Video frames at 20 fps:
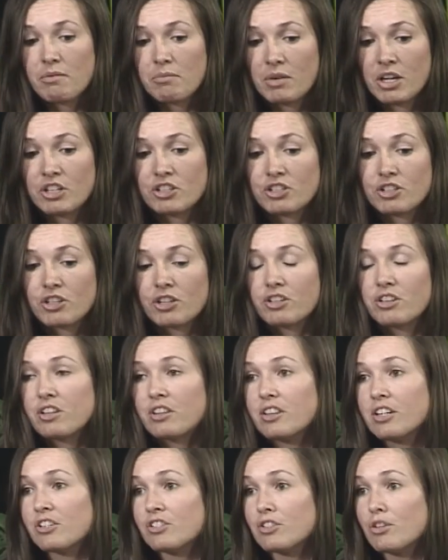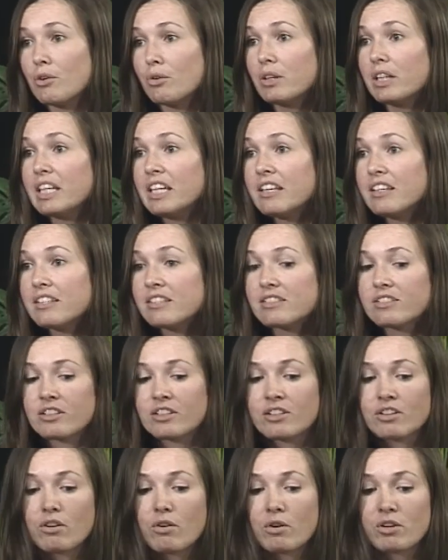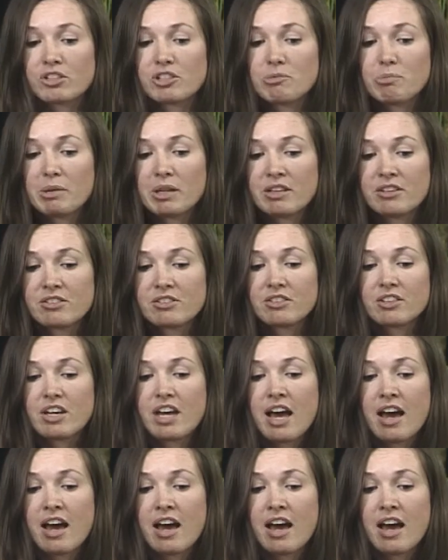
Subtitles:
ensure that there's no leaks or spills